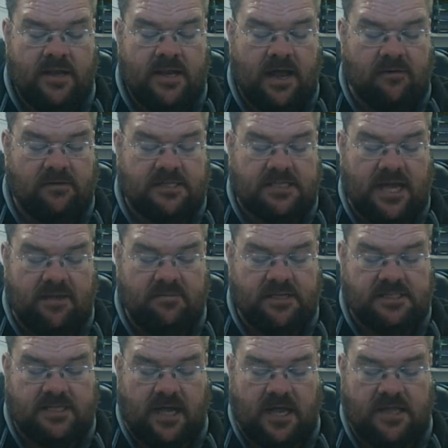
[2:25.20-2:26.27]
Now, when Simon
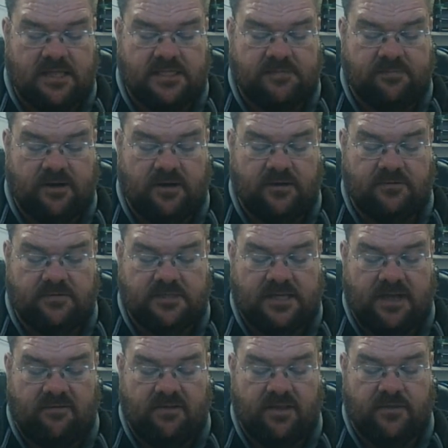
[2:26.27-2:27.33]
saw the Spirit was
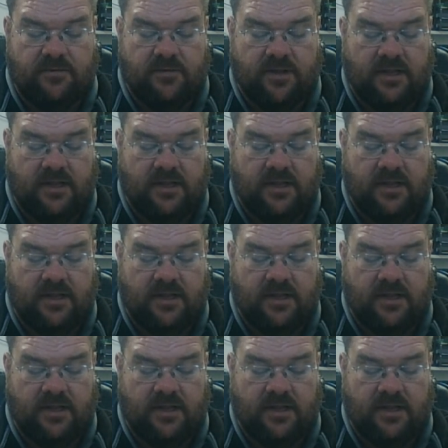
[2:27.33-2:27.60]
given through